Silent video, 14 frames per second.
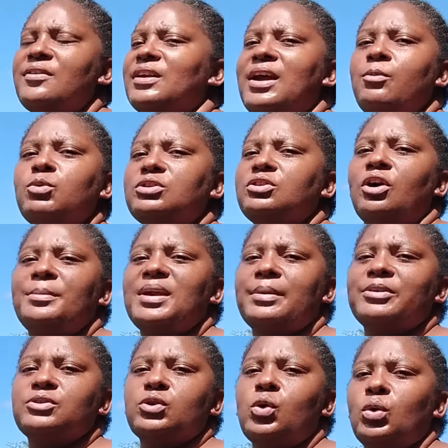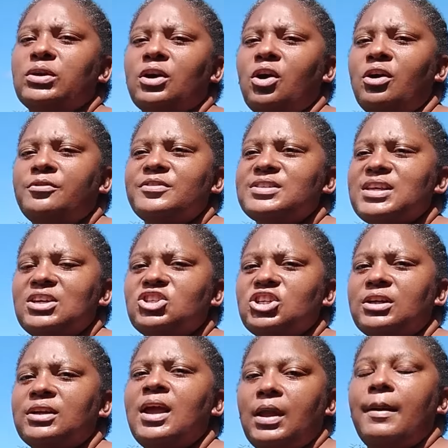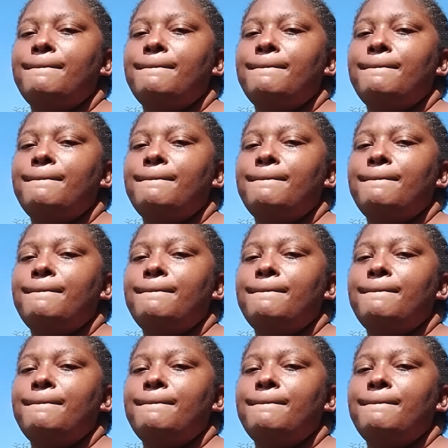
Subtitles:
that I would not be able to hold a conversation